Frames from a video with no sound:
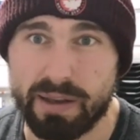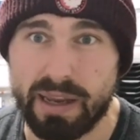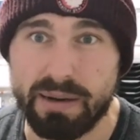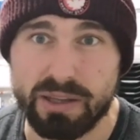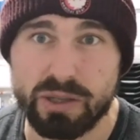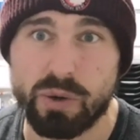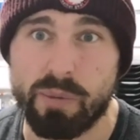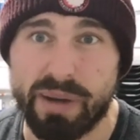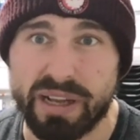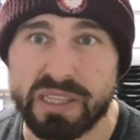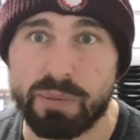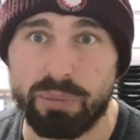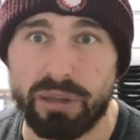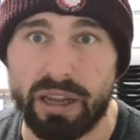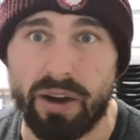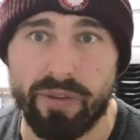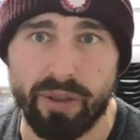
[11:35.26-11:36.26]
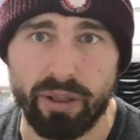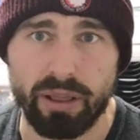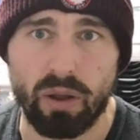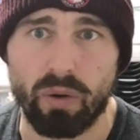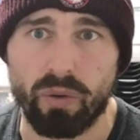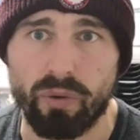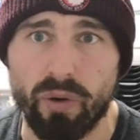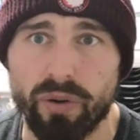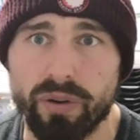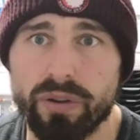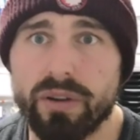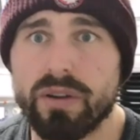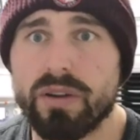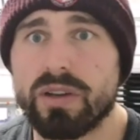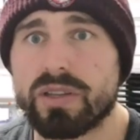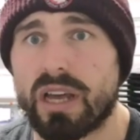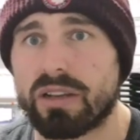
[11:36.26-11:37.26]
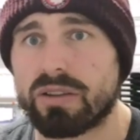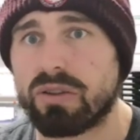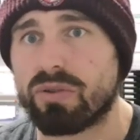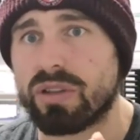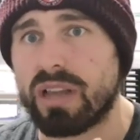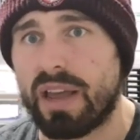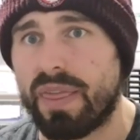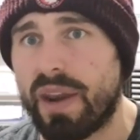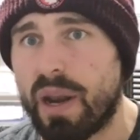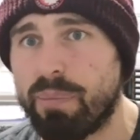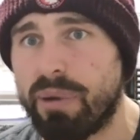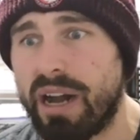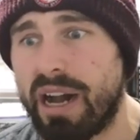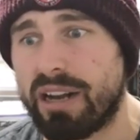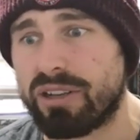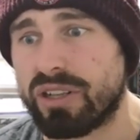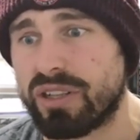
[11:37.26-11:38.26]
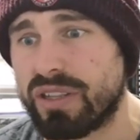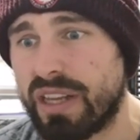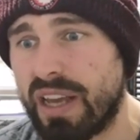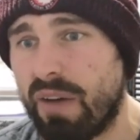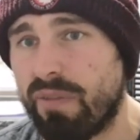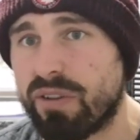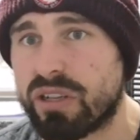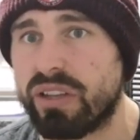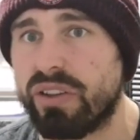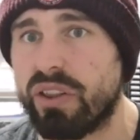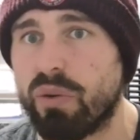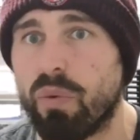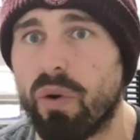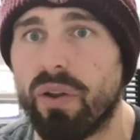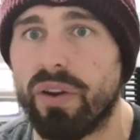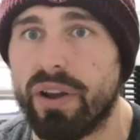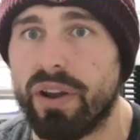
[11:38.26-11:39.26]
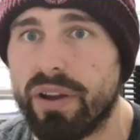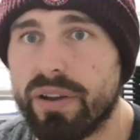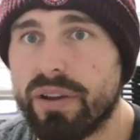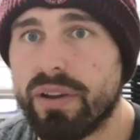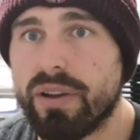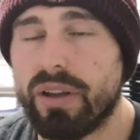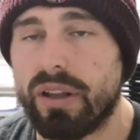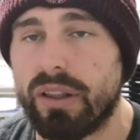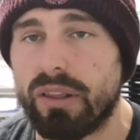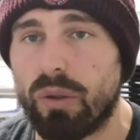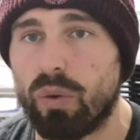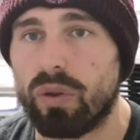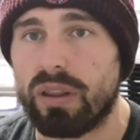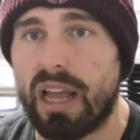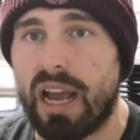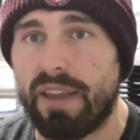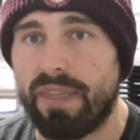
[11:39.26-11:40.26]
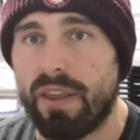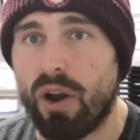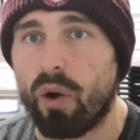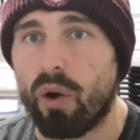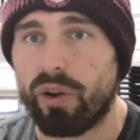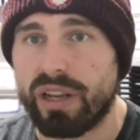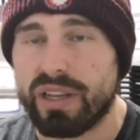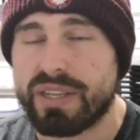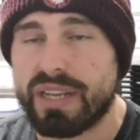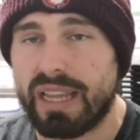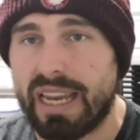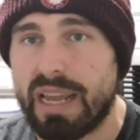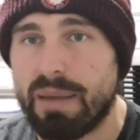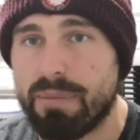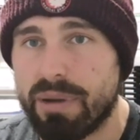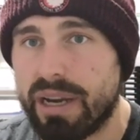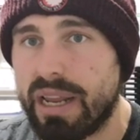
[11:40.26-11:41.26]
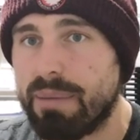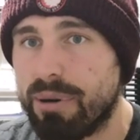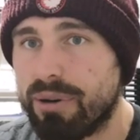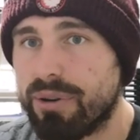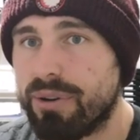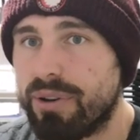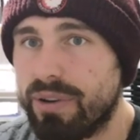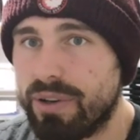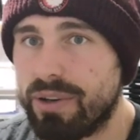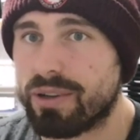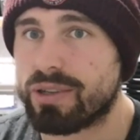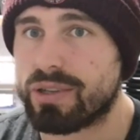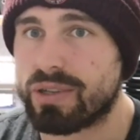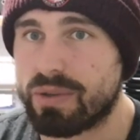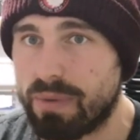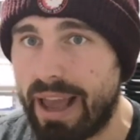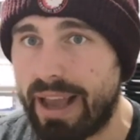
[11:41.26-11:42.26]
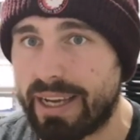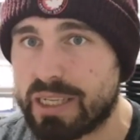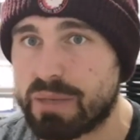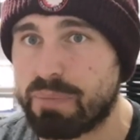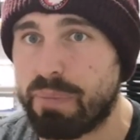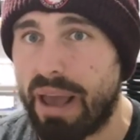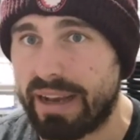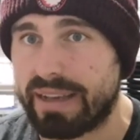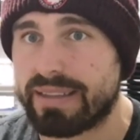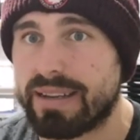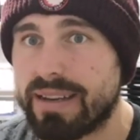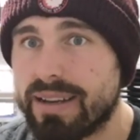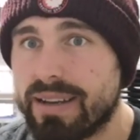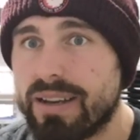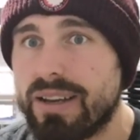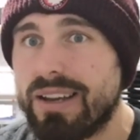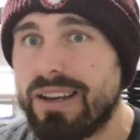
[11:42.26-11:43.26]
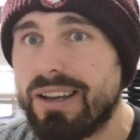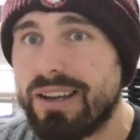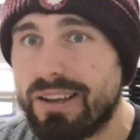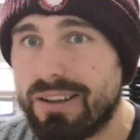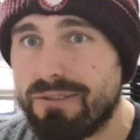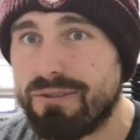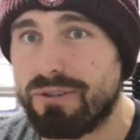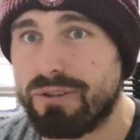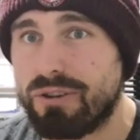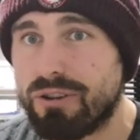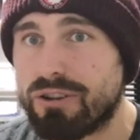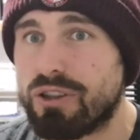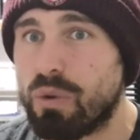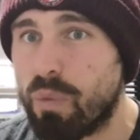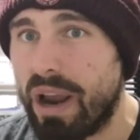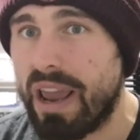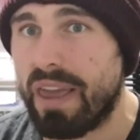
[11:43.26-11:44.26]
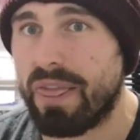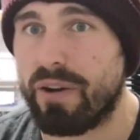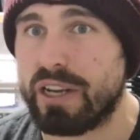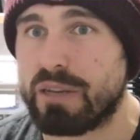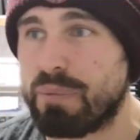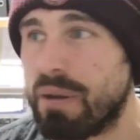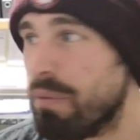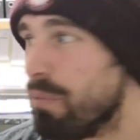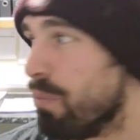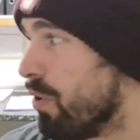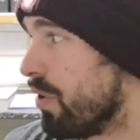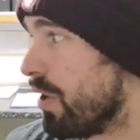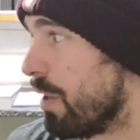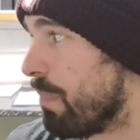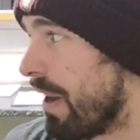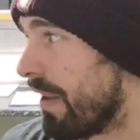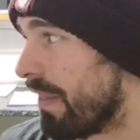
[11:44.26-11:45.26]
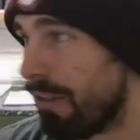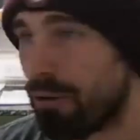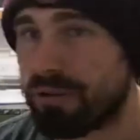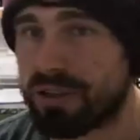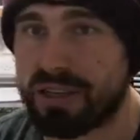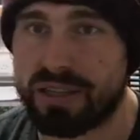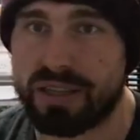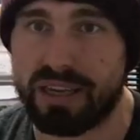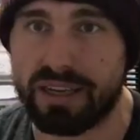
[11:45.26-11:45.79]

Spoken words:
into a better player in the long run. So that looks like the departures. They want to look like they're not going to sell anybody, but just expect just the way that it's been worded by the looks of